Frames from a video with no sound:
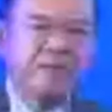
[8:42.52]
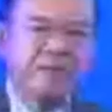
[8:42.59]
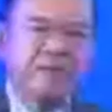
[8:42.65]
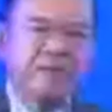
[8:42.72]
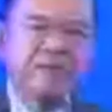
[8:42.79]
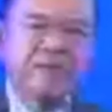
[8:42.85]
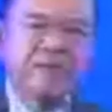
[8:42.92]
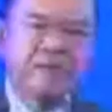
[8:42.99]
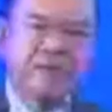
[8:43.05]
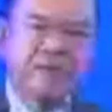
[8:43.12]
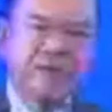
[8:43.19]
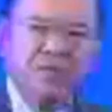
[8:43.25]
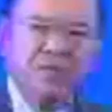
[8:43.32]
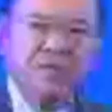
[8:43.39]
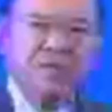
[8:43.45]
This is something
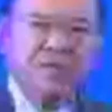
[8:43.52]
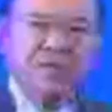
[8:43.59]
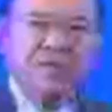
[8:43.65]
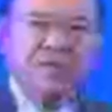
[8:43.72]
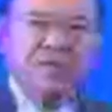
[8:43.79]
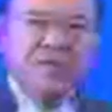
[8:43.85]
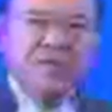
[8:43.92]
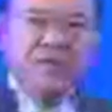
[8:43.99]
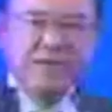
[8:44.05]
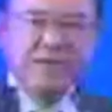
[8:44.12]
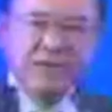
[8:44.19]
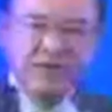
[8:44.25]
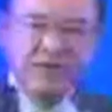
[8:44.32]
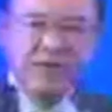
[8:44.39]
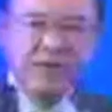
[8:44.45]
that we need to think
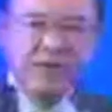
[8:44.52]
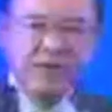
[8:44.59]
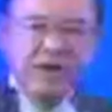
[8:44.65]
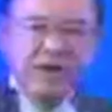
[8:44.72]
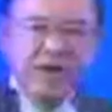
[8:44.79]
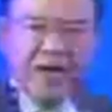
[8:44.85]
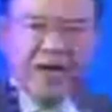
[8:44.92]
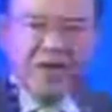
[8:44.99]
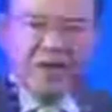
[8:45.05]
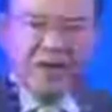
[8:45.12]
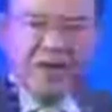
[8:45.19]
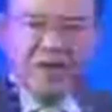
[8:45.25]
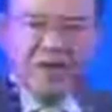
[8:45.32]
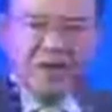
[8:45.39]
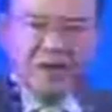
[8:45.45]
through, and we
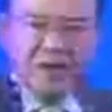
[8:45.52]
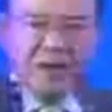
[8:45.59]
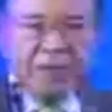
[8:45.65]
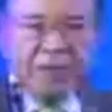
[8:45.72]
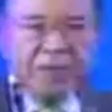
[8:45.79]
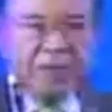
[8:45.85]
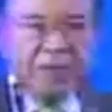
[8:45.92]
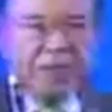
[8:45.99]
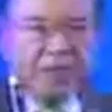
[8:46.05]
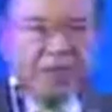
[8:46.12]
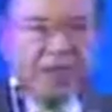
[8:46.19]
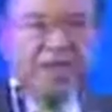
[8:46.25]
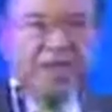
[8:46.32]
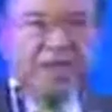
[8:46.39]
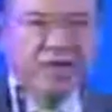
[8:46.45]
need to be able to
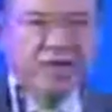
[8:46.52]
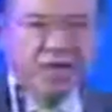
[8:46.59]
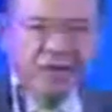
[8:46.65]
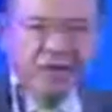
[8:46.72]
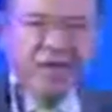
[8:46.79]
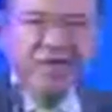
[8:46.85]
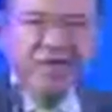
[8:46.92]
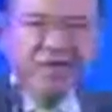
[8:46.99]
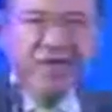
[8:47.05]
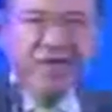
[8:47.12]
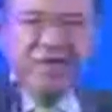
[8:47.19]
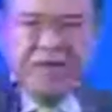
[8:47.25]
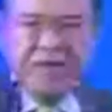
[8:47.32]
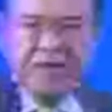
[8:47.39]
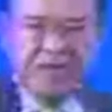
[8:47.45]
see clearly in front
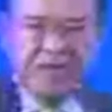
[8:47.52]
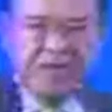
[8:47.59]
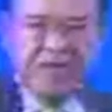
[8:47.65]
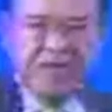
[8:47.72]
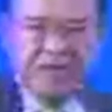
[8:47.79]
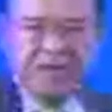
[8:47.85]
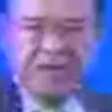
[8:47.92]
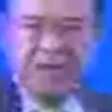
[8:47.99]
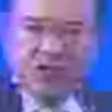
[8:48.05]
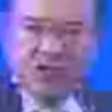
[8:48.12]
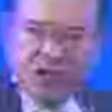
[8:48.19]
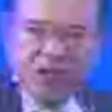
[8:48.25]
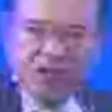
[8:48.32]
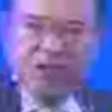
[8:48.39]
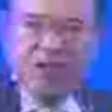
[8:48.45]
of us that the
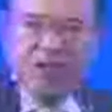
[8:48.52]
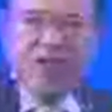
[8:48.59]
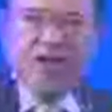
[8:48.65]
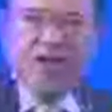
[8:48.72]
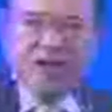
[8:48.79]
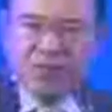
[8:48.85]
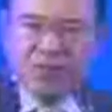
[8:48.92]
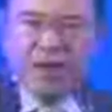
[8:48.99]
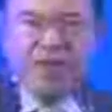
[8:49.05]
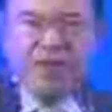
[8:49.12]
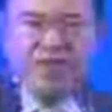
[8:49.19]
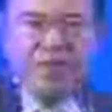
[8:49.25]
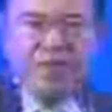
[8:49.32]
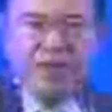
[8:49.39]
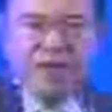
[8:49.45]
changes that are to
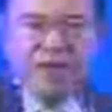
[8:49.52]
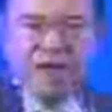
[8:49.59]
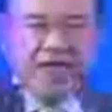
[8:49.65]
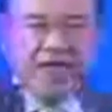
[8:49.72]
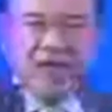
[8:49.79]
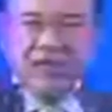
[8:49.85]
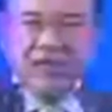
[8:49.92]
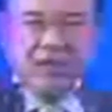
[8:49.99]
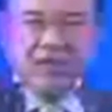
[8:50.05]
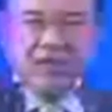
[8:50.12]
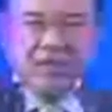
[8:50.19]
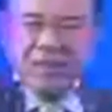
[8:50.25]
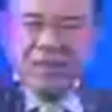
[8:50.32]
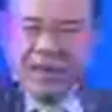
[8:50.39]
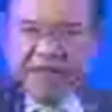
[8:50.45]
come are not going to
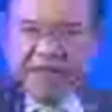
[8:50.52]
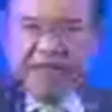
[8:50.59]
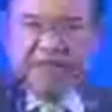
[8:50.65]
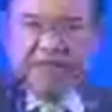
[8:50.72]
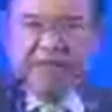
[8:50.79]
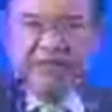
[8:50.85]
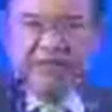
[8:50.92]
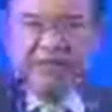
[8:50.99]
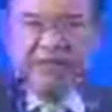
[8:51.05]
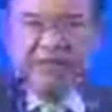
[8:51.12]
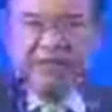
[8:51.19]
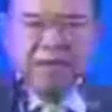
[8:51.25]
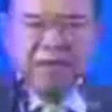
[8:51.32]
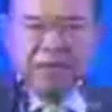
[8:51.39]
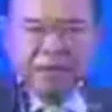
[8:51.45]
be bad things,
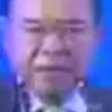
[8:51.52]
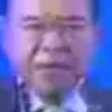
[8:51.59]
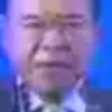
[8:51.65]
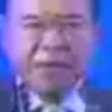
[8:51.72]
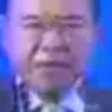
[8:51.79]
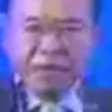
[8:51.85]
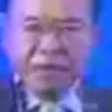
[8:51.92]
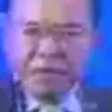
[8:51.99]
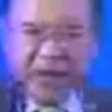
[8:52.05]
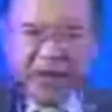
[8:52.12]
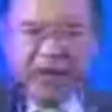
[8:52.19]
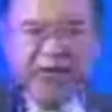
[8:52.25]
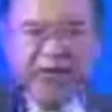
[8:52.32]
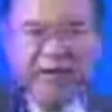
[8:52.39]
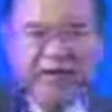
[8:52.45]
but we better
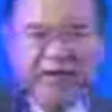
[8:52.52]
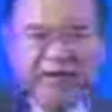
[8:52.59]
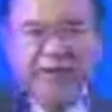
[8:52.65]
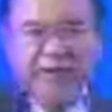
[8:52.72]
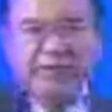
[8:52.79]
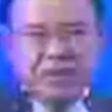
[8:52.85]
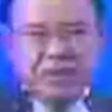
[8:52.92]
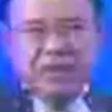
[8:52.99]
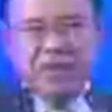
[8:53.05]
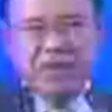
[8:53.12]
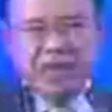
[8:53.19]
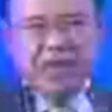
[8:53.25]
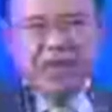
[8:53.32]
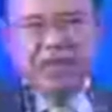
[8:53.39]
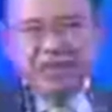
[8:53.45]
prepare for it, and I know that
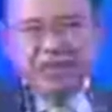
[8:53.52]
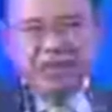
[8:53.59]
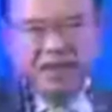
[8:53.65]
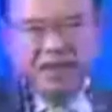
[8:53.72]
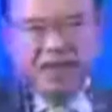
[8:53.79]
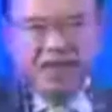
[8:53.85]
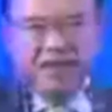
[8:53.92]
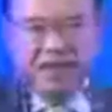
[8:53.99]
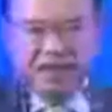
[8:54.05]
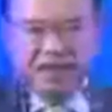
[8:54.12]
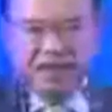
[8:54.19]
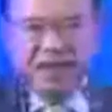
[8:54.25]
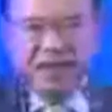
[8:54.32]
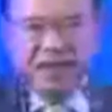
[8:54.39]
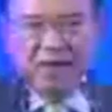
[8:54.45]
ITC is
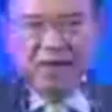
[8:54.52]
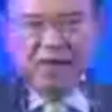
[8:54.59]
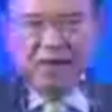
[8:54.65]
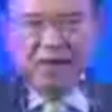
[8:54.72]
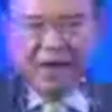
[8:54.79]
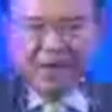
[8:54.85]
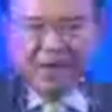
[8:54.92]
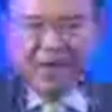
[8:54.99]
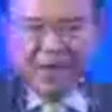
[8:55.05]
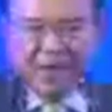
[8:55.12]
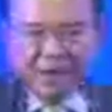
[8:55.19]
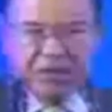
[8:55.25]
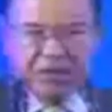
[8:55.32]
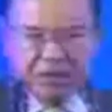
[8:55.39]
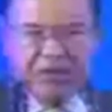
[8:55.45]
very much
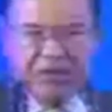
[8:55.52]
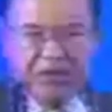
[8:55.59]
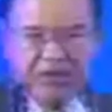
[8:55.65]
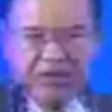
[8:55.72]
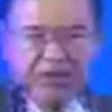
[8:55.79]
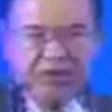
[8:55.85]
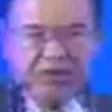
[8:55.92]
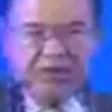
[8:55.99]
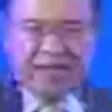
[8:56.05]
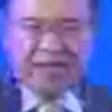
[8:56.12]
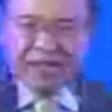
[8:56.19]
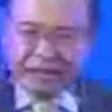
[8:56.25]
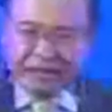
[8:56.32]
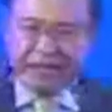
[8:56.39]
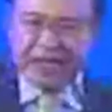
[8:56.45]
up to this challenge.
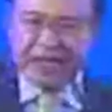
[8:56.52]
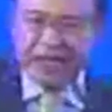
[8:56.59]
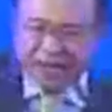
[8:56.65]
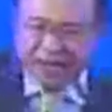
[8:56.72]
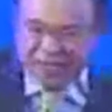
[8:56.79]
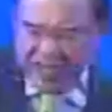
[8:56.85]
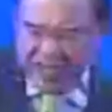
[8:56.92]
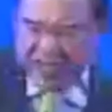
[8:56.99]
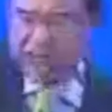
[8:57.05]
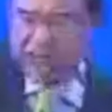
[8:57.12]
Thank you very much for your attention.